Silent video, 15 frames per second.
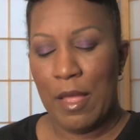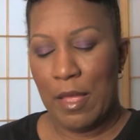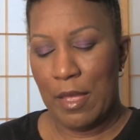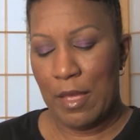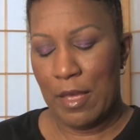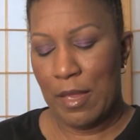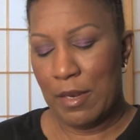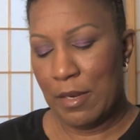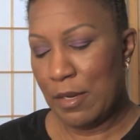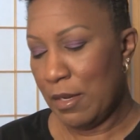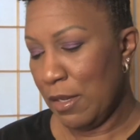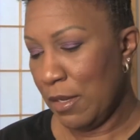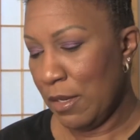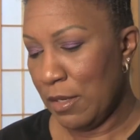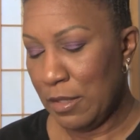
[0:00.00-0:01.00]
And
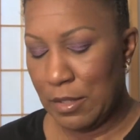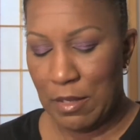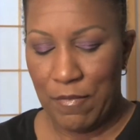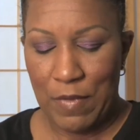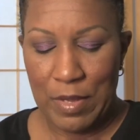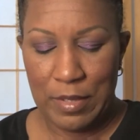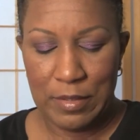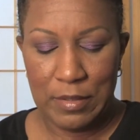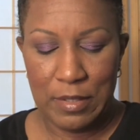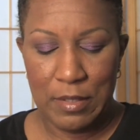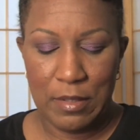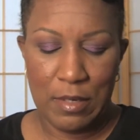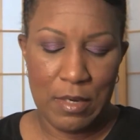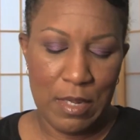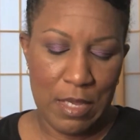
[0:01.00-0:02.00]
let's see if I can
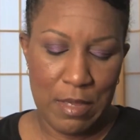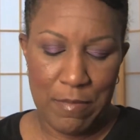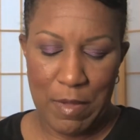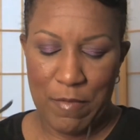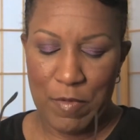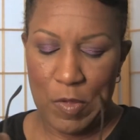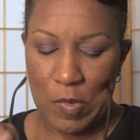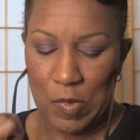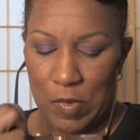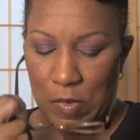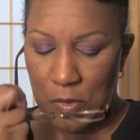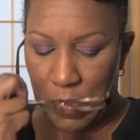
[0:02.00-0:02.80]
see the name of it.